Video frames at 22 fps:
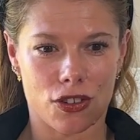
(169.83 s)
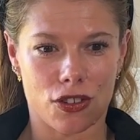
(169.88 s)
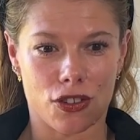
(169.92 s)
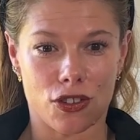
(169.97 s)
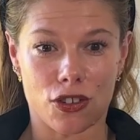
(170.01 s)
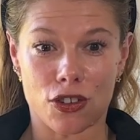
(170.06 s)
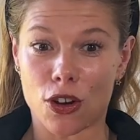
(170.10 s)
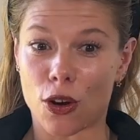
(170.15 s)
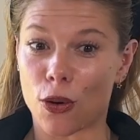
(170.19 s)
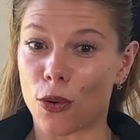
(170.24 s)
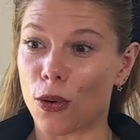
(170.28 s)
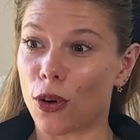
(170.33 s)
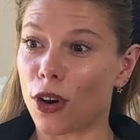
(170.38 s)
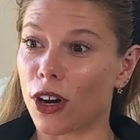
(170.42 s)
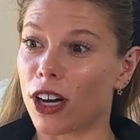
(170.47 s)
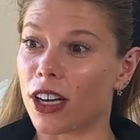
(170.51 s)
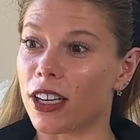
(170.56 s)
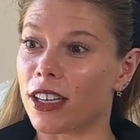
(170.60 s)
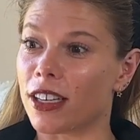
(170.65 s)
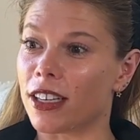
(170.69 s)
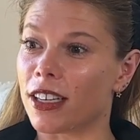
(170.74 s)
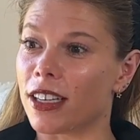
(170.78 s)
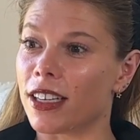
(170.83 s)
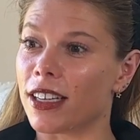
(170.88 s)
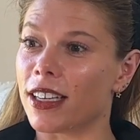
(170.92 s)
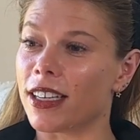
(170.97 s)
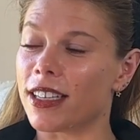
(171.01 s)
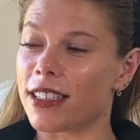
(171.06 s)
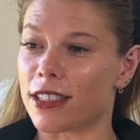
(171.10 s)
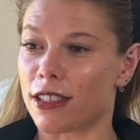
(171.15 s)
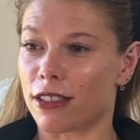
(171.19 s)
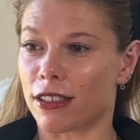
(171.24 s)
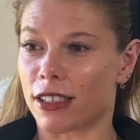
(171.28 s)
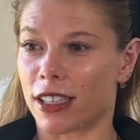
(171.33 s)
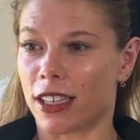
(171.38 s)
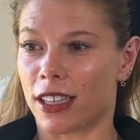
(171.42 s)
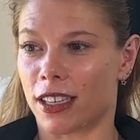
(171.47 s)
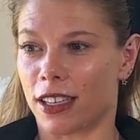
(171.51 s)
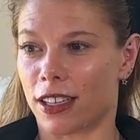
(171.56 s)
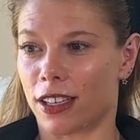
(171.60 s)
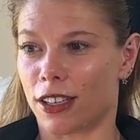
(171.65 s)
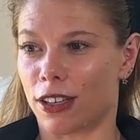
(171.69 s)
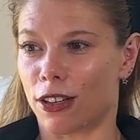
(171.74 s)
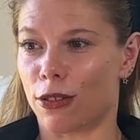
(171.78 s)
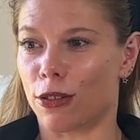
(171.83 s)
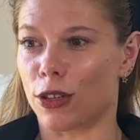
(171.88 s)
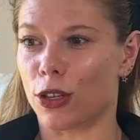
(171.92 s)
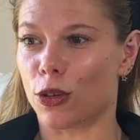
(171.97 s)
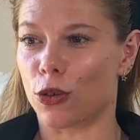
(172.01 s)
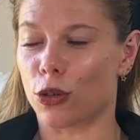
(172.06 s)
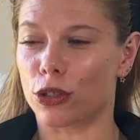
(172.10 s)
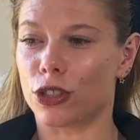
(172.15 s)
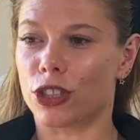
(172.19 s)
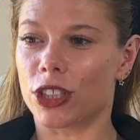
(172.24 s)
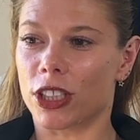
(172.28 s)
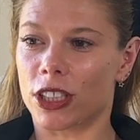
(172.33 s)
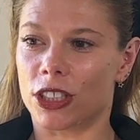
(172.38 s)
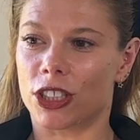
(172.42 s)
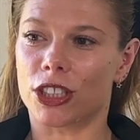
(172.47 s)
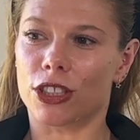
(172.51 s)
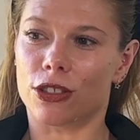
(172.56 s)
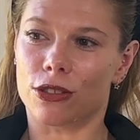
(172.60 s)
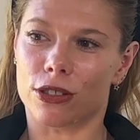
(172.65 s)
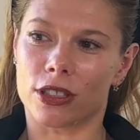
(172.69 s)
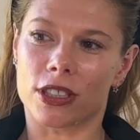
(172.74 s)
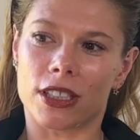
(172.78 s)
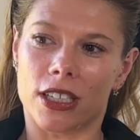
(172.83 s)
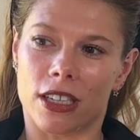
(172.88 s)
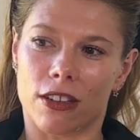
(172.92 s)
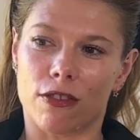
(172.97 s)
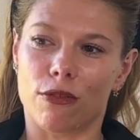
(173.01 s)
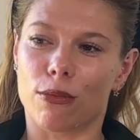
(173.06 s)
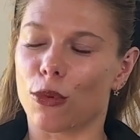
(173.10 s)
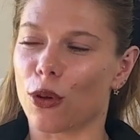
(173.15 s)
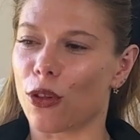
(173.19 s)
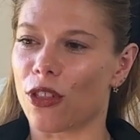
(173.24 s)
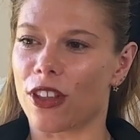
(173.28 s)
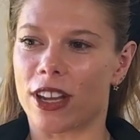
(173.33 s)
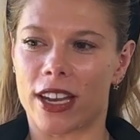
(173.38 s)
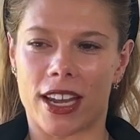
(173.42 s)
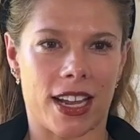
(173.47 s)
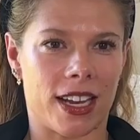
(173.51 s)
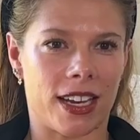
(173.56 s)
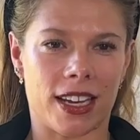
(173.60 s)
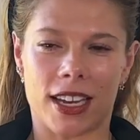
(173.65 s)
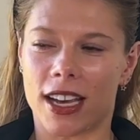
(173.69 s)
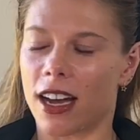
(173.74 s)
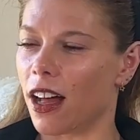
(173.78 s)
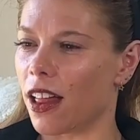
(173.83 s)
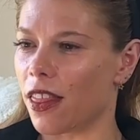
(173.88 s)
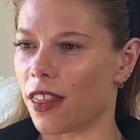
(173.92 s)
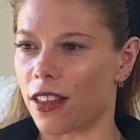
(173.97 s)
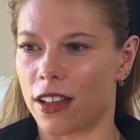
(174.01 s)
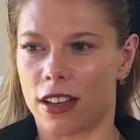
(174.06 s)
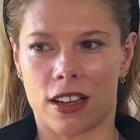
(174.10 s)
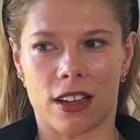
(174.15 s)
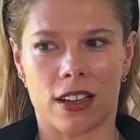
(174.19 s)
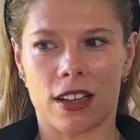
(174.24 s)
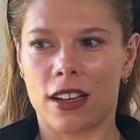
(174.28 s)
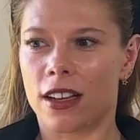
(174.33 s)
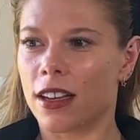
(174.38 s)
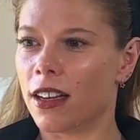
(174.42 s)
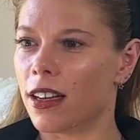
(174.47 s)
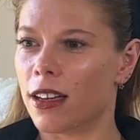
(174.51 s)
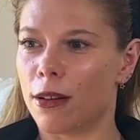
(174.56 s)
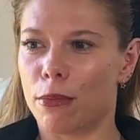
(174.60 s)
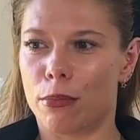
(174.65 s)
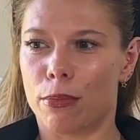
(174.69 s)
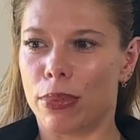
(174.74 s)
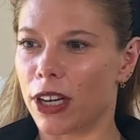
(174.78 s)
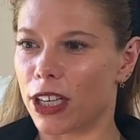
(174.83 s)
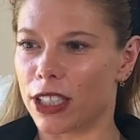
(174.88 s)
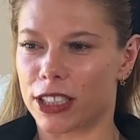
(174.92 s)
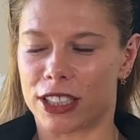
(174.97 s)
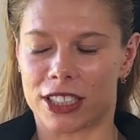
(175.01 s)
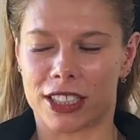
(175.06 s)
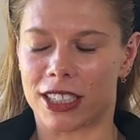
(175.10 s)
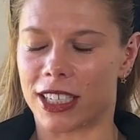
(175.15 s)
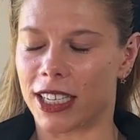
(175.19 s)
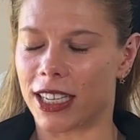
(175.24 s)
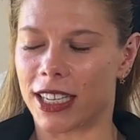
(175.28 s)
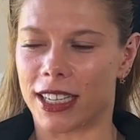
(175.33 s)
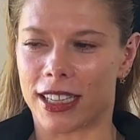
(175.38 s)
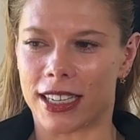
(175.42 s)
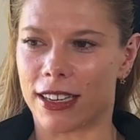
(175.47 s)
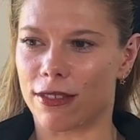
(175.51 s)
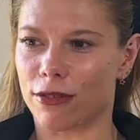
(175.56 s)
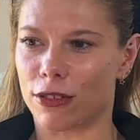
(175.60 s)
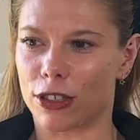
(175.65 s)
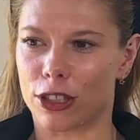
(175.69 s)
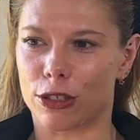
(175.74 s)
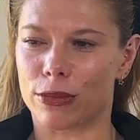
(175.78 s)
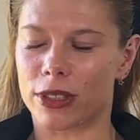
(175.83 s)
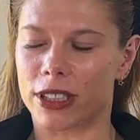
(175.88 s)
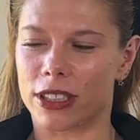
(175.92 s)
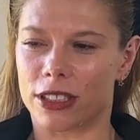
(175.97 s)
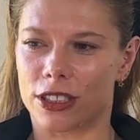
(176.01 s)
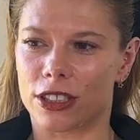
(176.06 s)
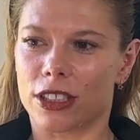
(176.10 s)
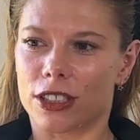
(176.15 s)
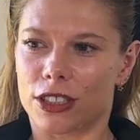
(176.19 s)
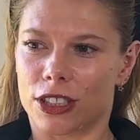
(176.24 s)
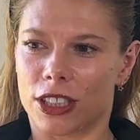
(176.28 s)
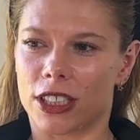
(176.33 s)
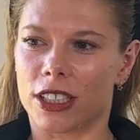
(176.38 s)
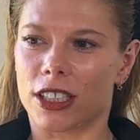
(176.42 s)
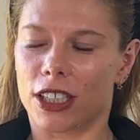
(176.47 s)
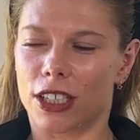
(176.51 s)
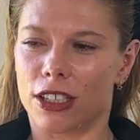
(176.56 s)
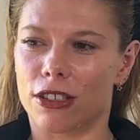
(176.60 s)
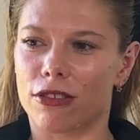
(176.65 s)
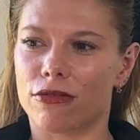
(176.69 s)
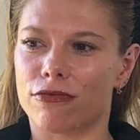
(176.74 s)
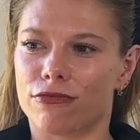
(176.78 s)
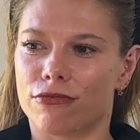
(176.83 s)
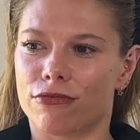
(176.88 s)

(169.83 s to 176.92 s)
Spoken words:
no one is looking at you. You're judging yourself more than any other person in that room is judging you.